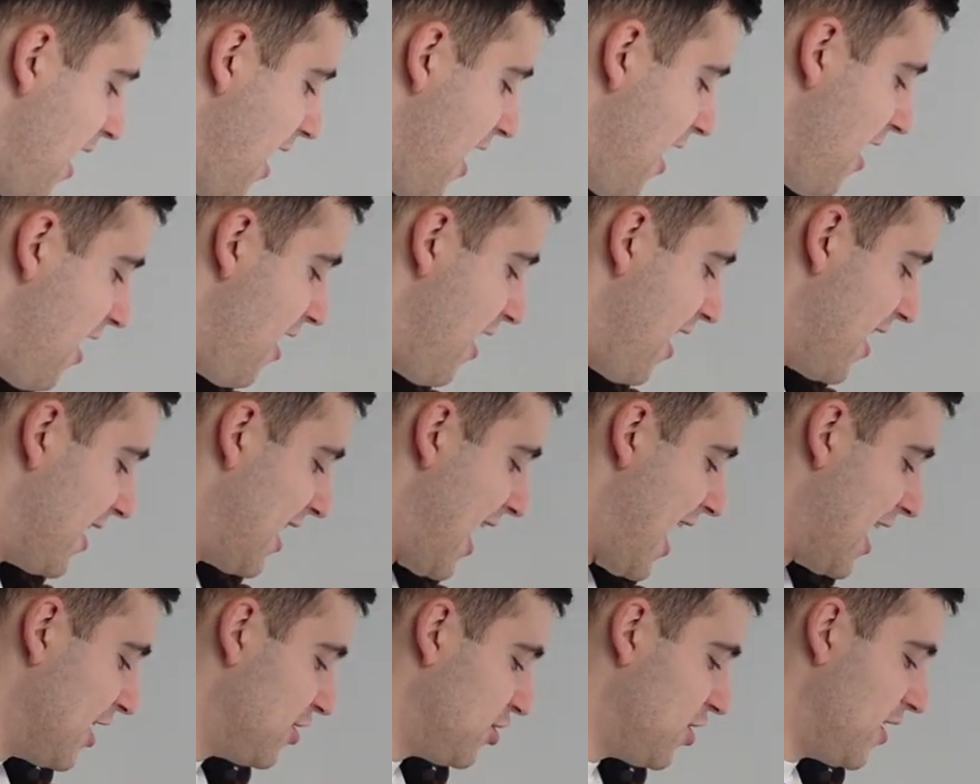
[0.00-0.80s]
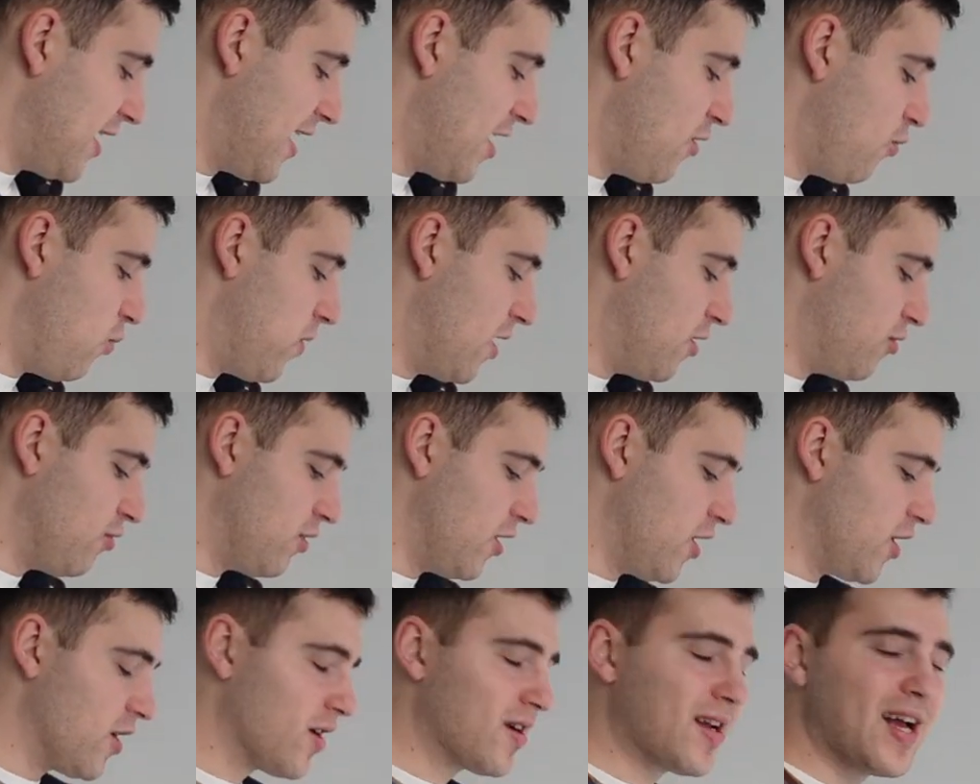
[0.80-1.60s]
and actually it
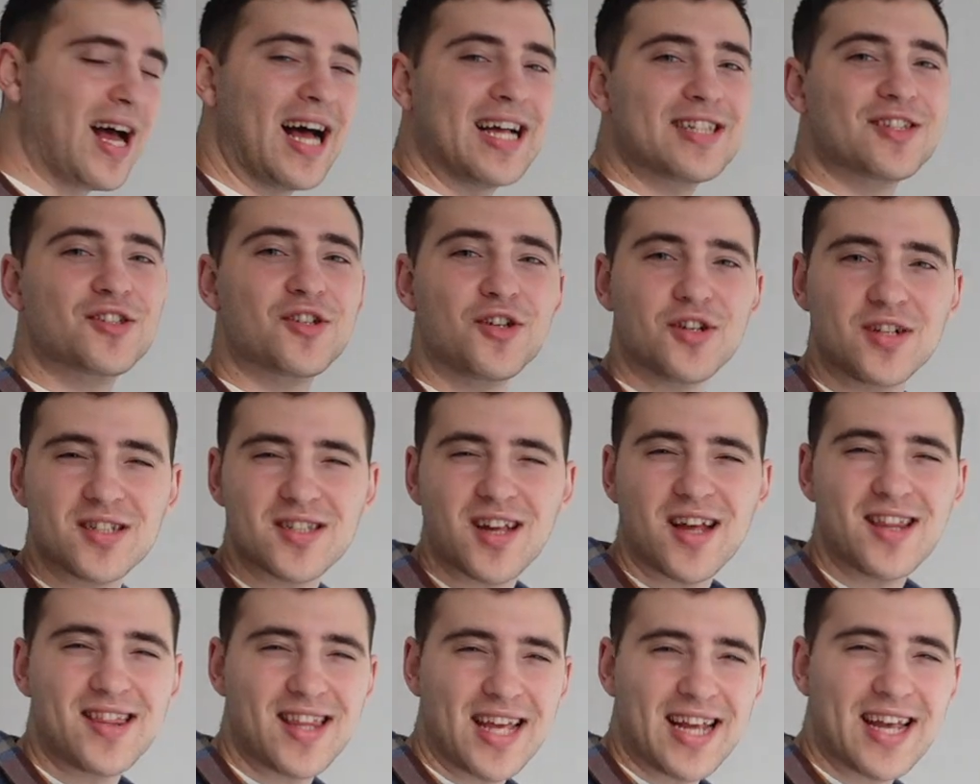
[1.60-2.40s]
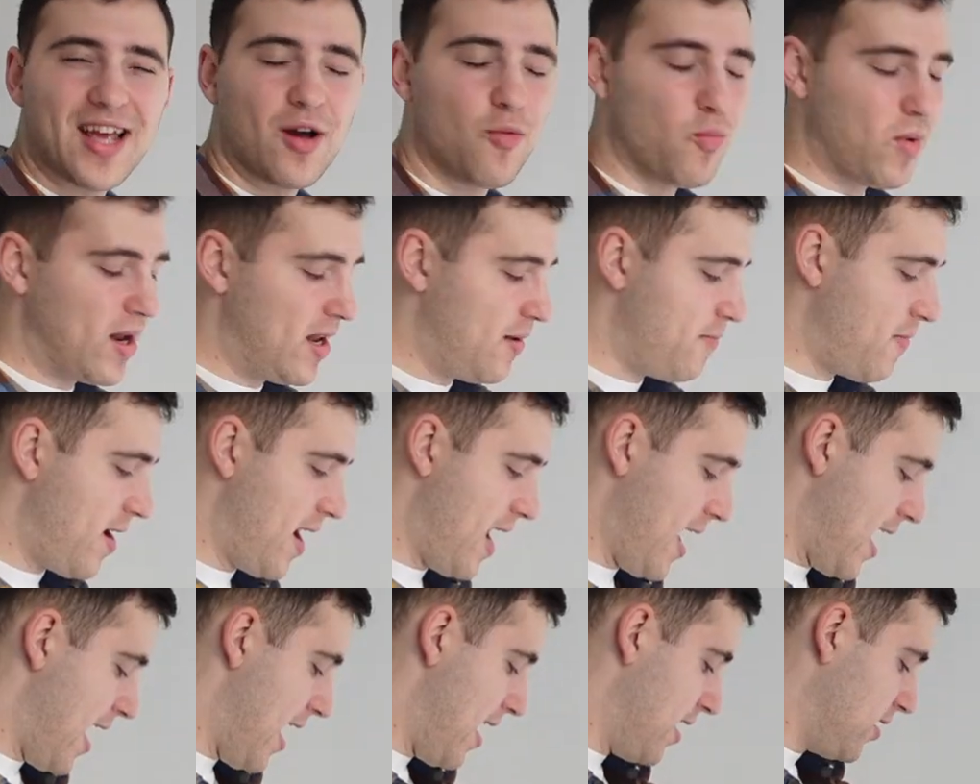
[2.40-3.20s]
will look as good as I think it will in my
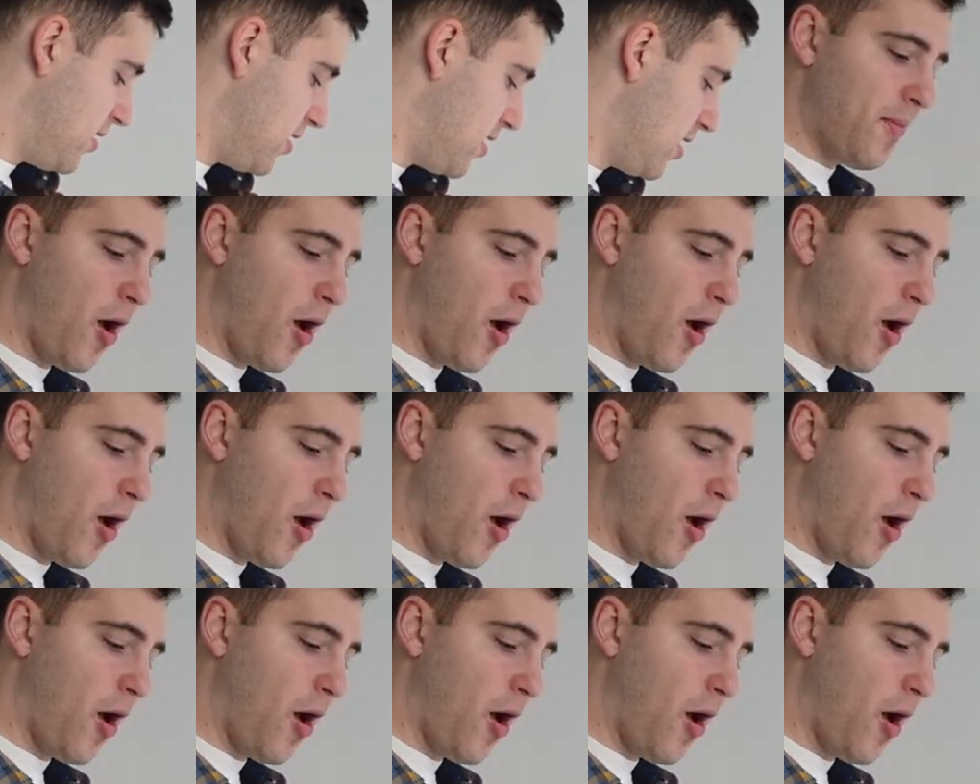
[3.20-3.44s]
head.